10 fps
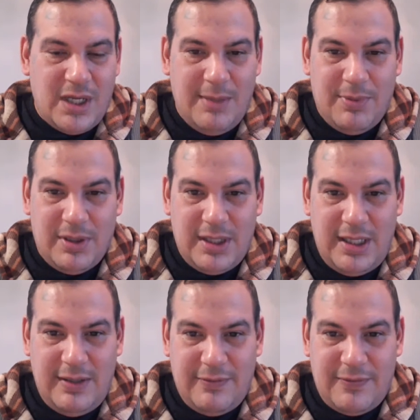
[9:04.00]
I
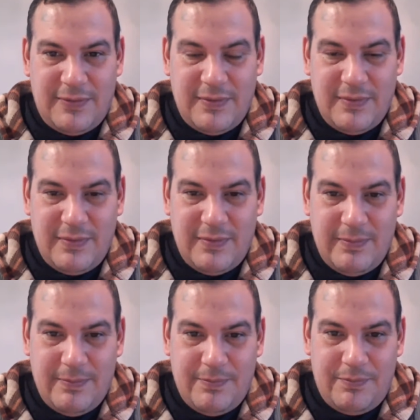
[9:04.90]
believe,
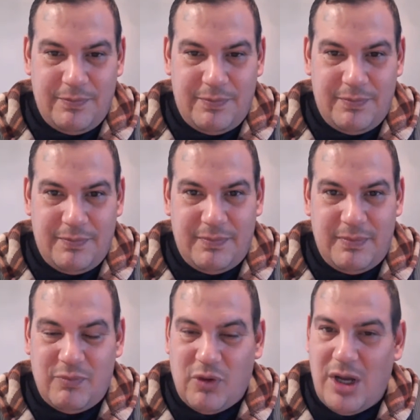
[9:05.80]

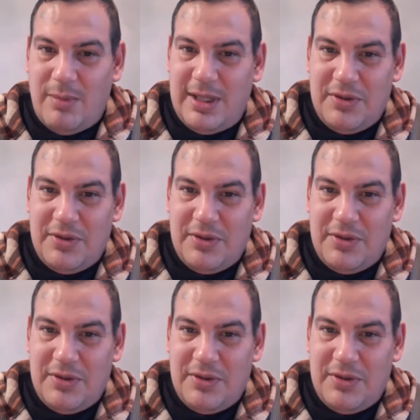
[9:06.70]
probably